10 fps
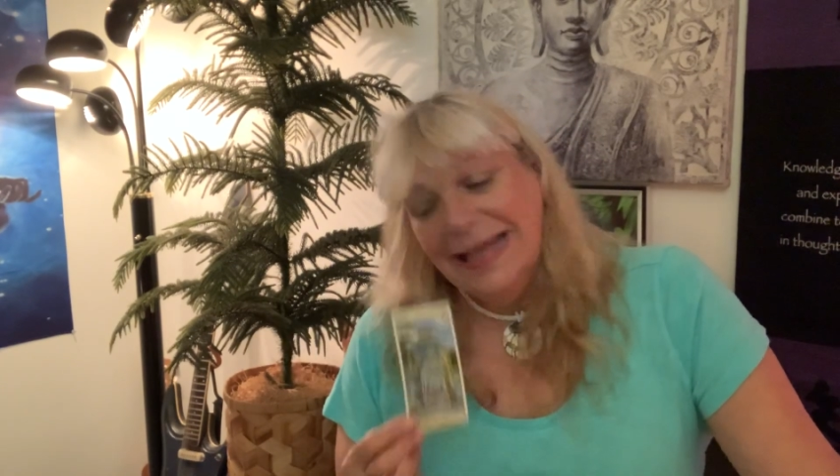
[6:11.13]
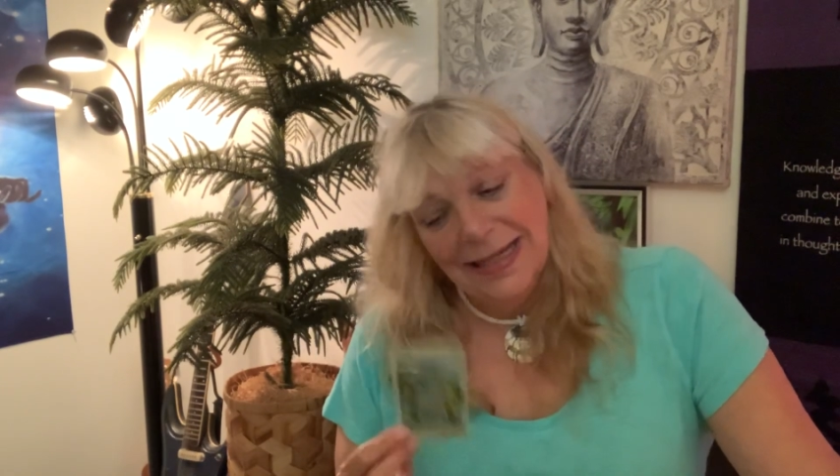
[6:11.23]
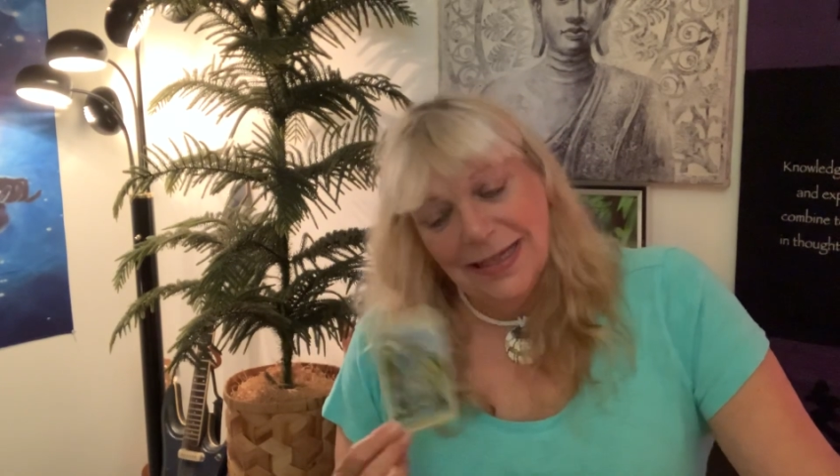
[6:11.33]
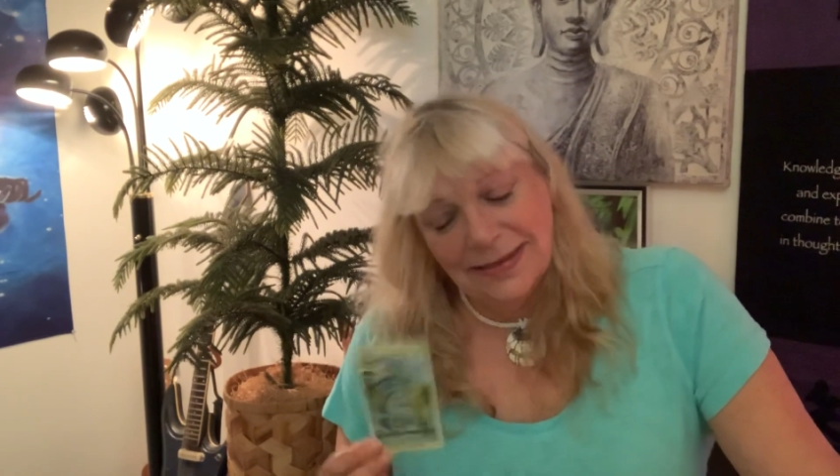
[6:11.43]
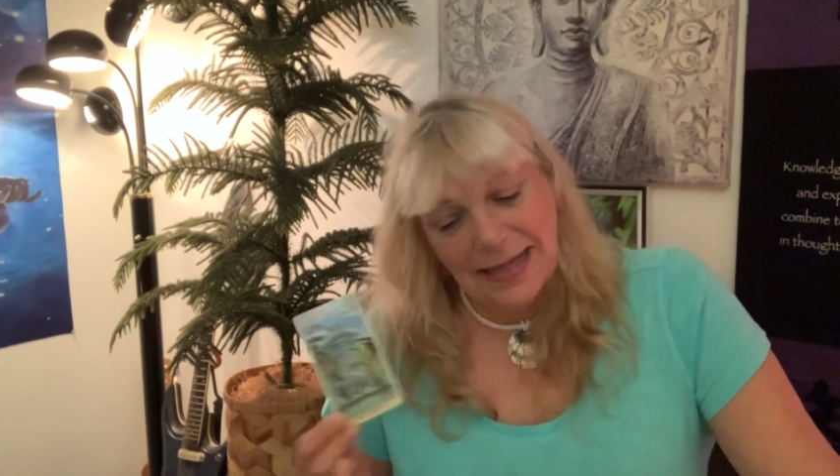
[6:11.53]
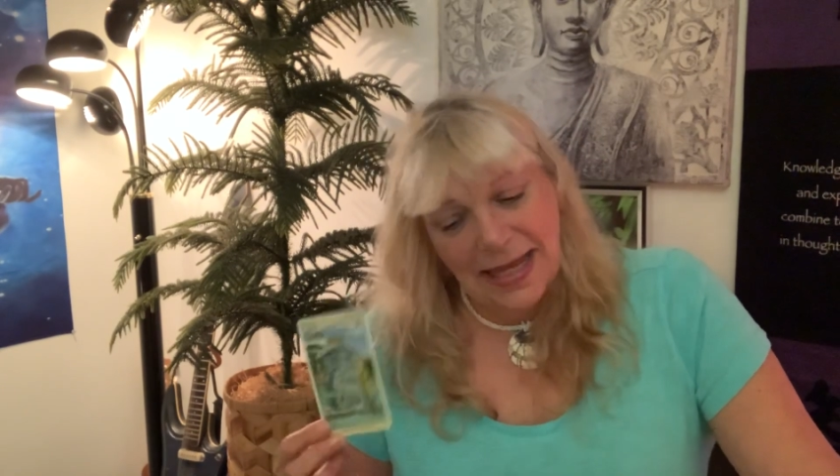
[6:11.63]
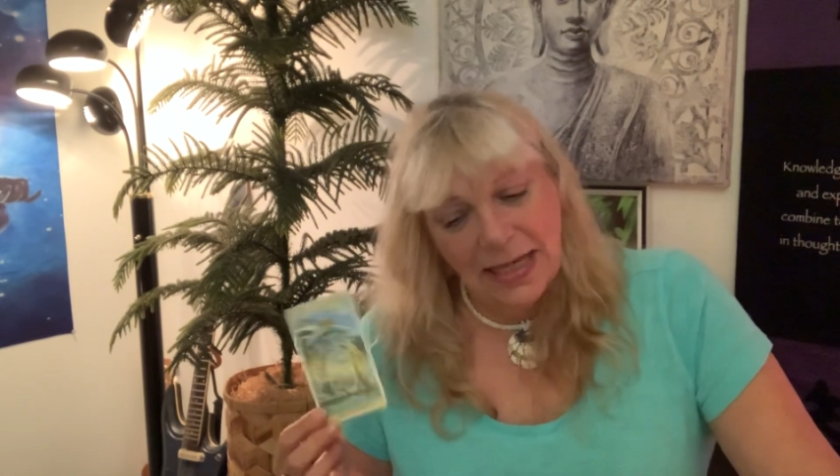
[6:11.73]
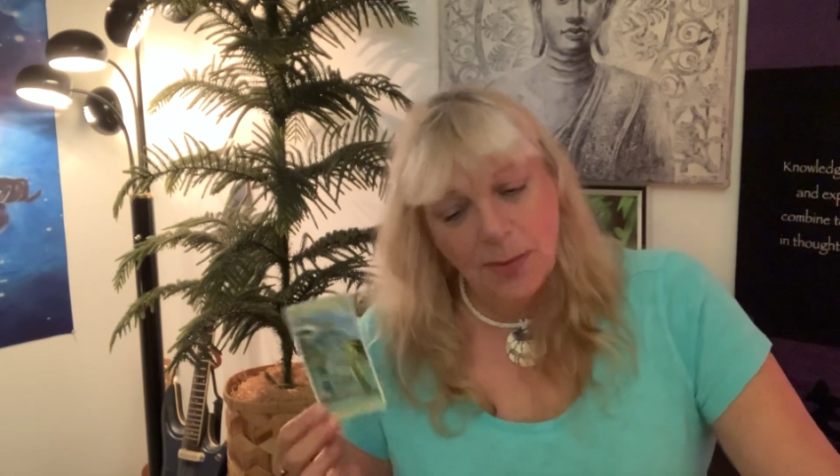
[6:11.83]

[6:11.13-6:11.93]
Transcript: is an